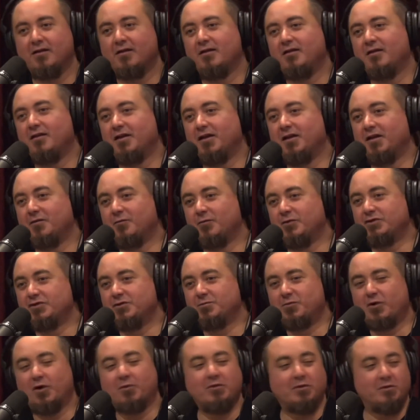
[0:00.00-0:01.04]
and we
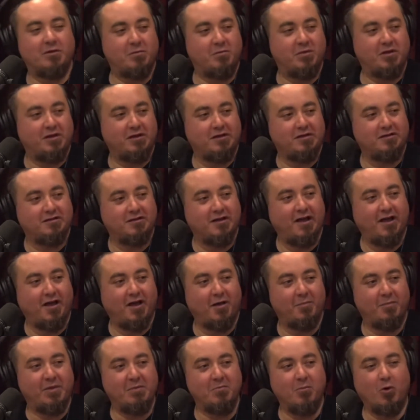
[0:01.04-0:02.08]
should probably be
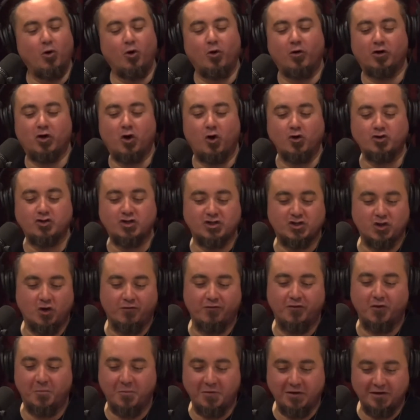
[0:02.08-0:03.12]
a bit more conscious
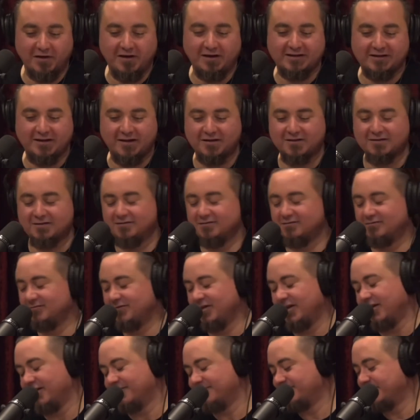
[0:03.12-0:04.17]
of them. And
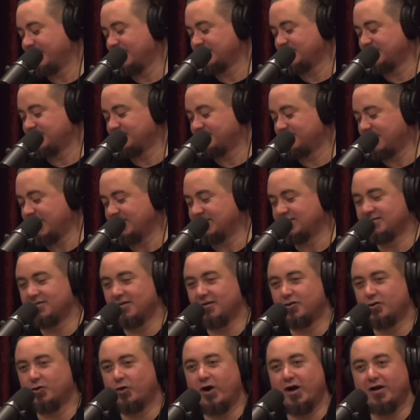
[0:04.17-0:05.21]
that's the
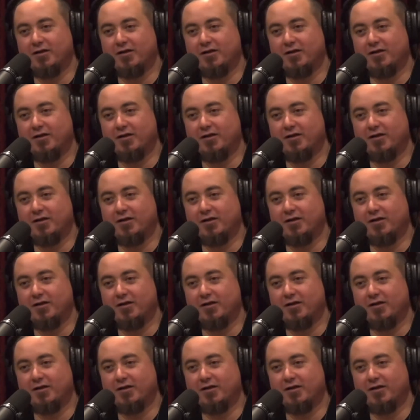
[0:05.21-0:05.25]
threat.